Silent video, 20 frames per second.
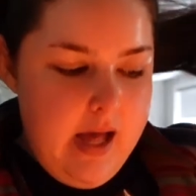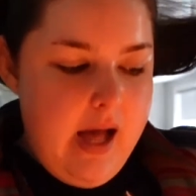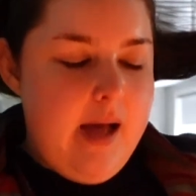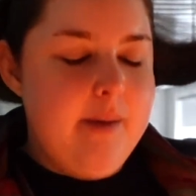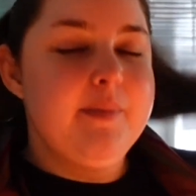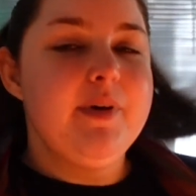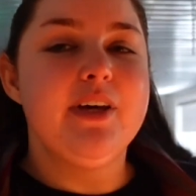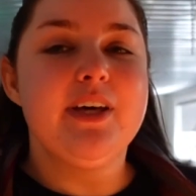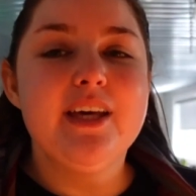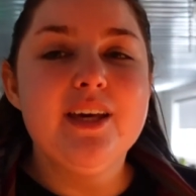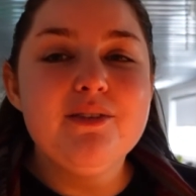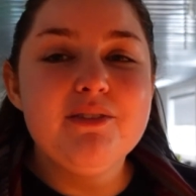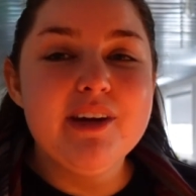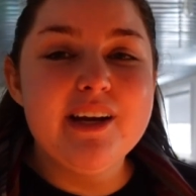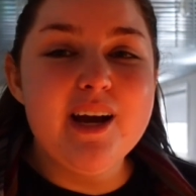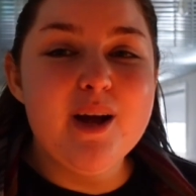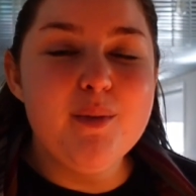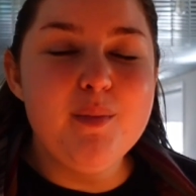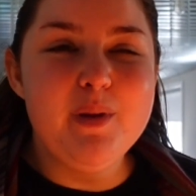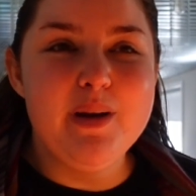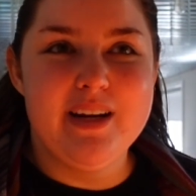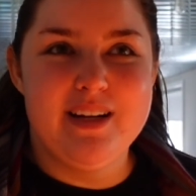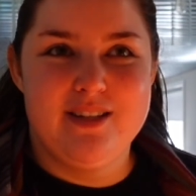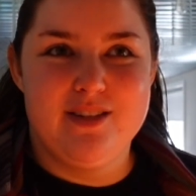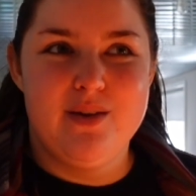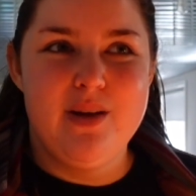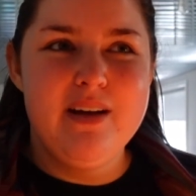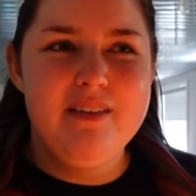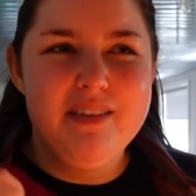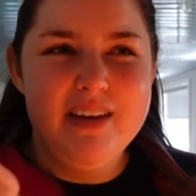I'm cooking right now, but I
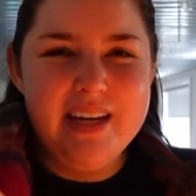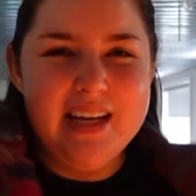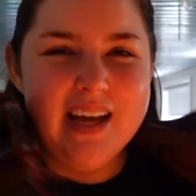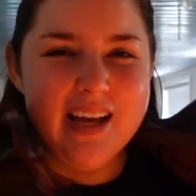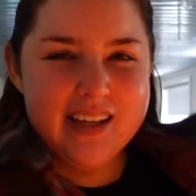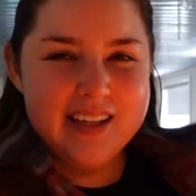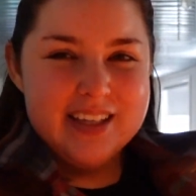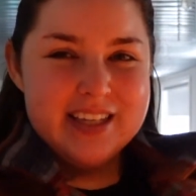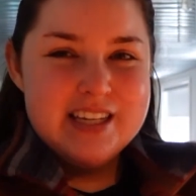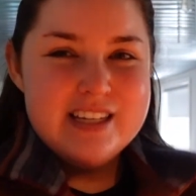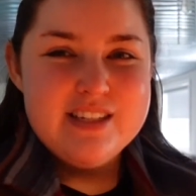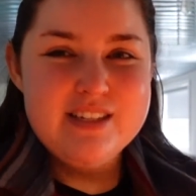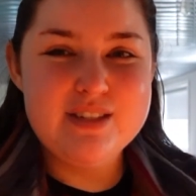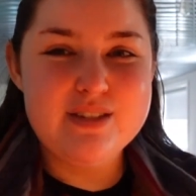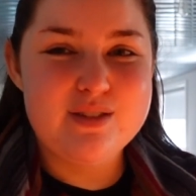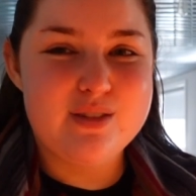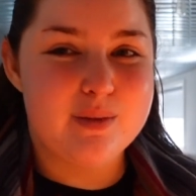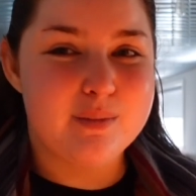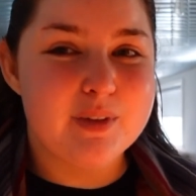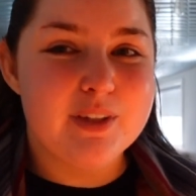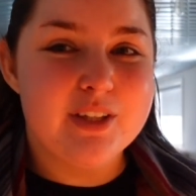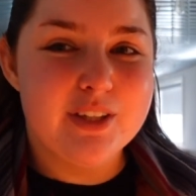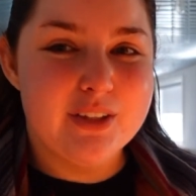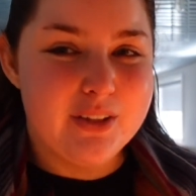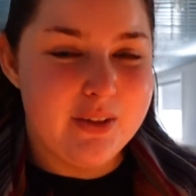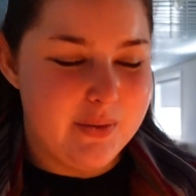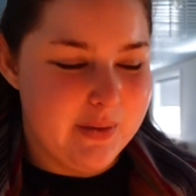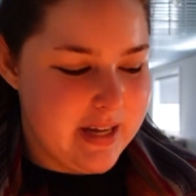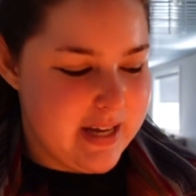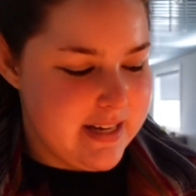don't have any onions, so I'm gonna
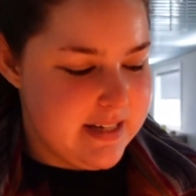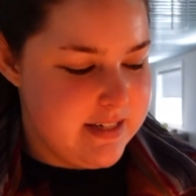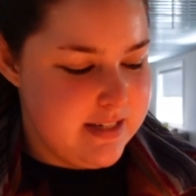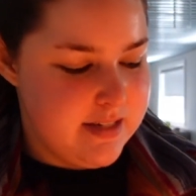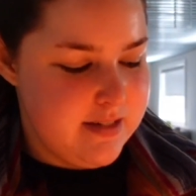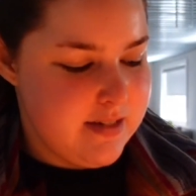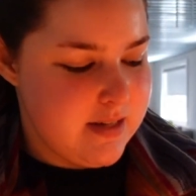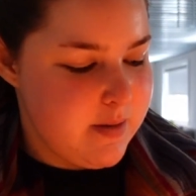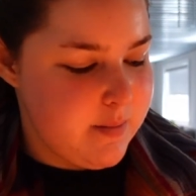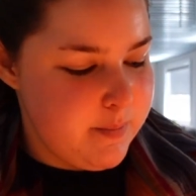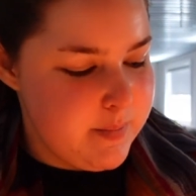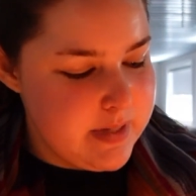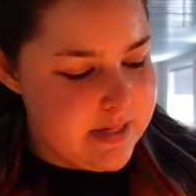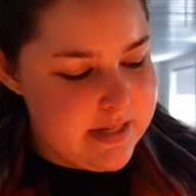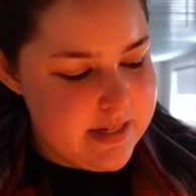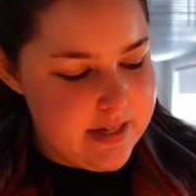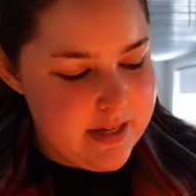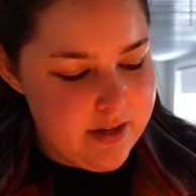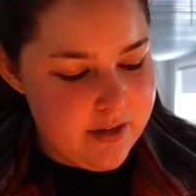go get some missing